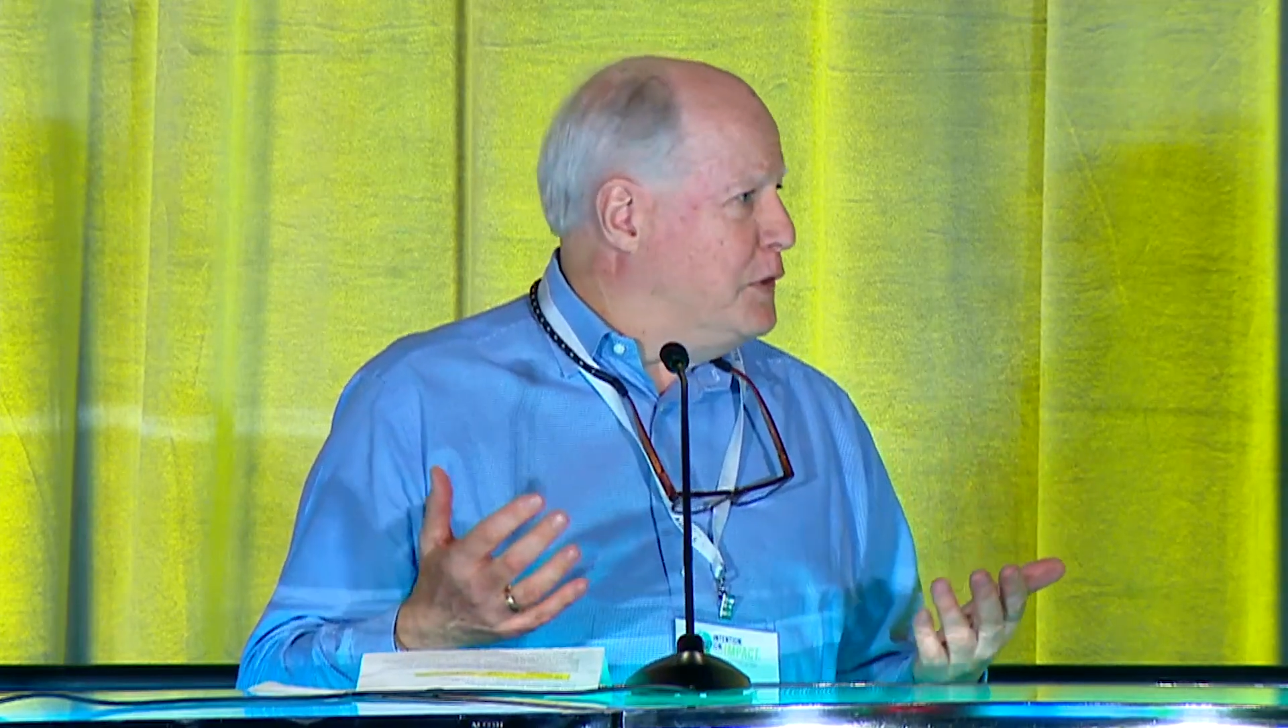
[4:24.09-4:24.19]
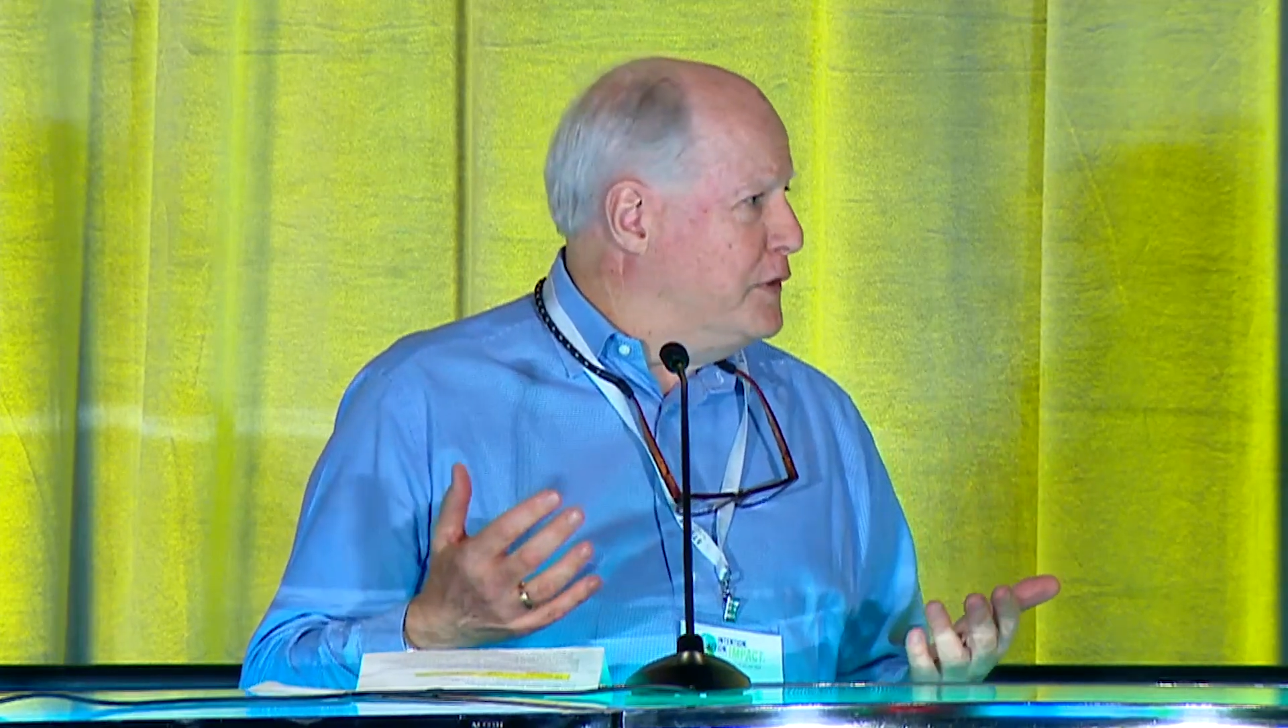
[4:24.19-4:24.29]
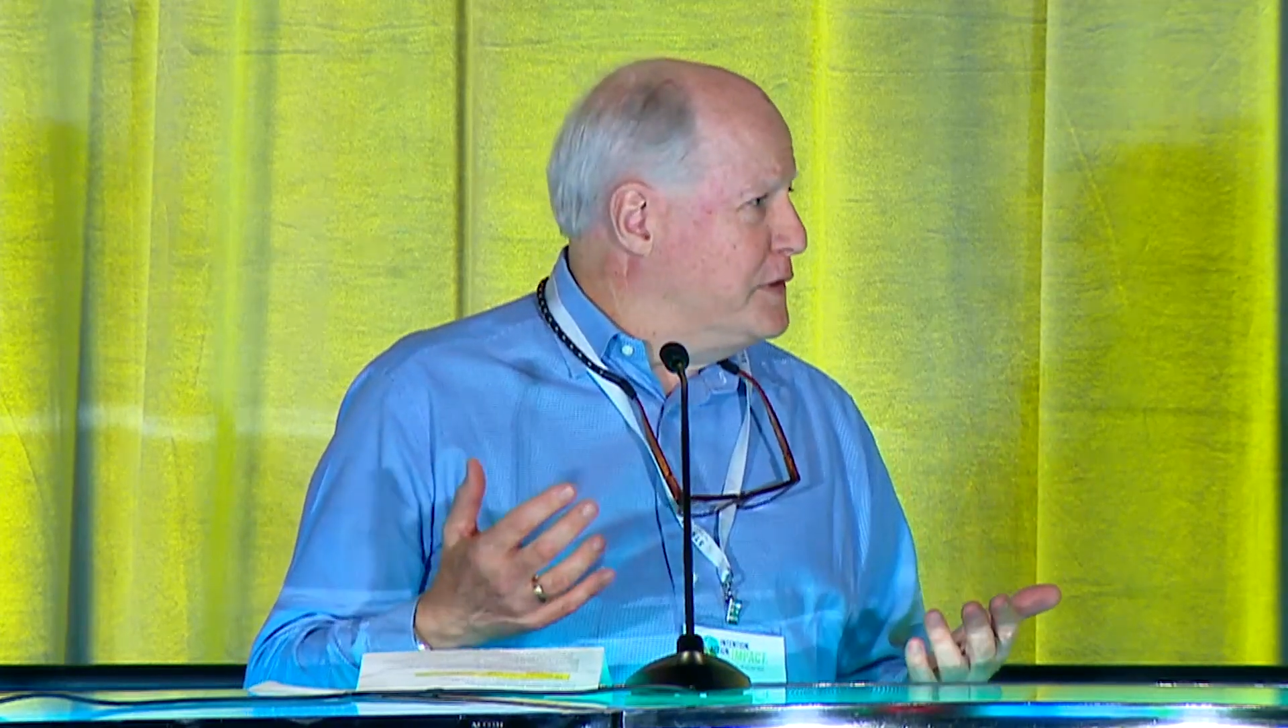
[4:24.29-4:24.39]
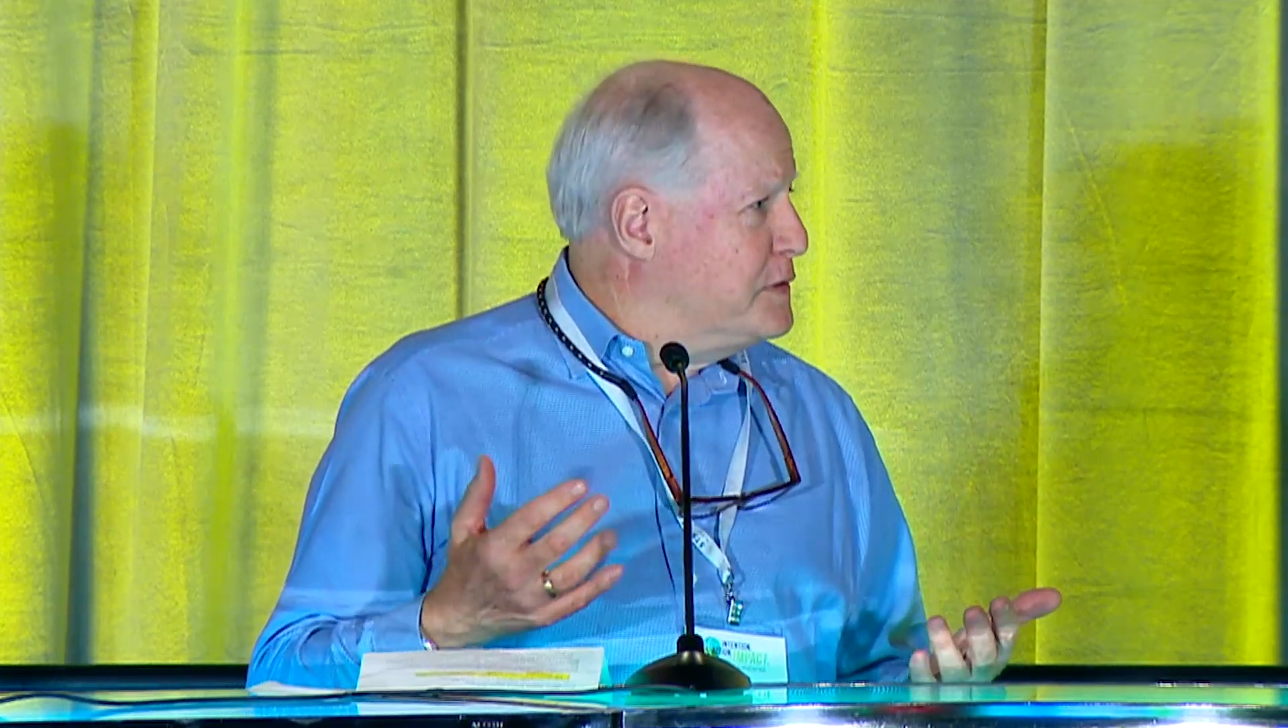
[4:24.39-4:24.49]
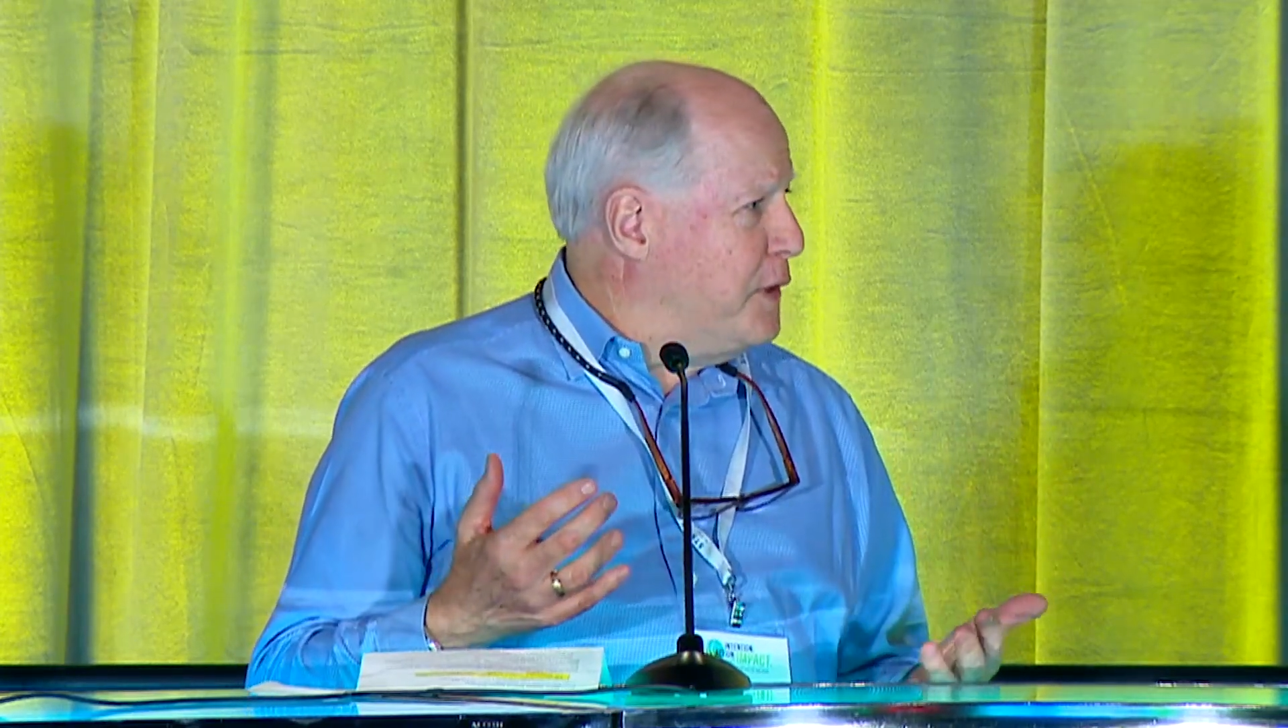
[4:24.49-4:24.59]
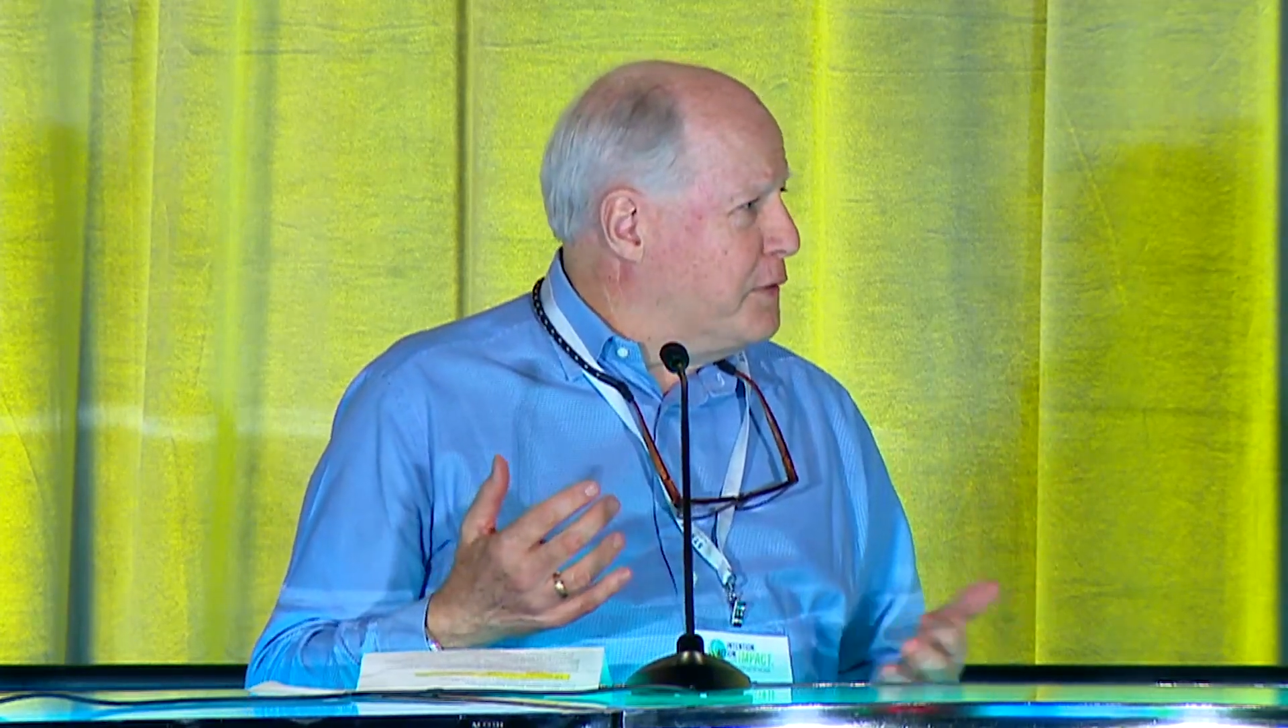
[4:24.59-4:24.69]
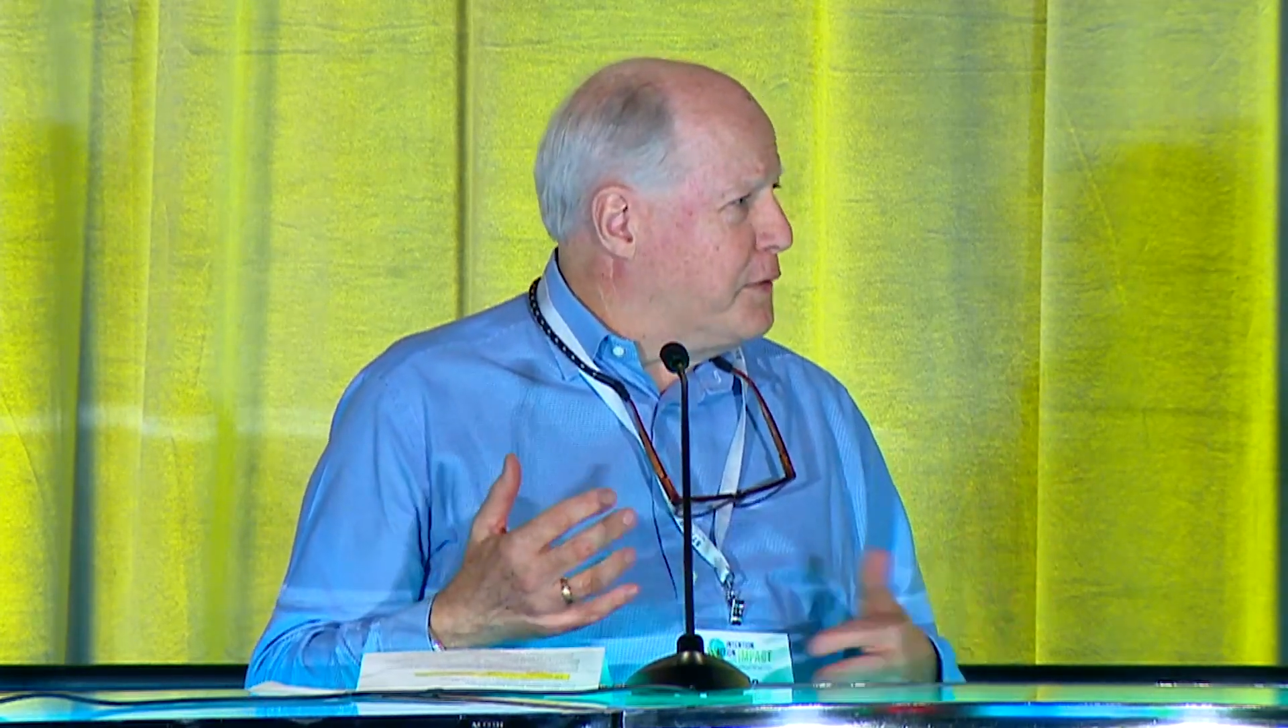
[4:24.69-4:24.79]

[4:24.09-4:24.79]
buildings all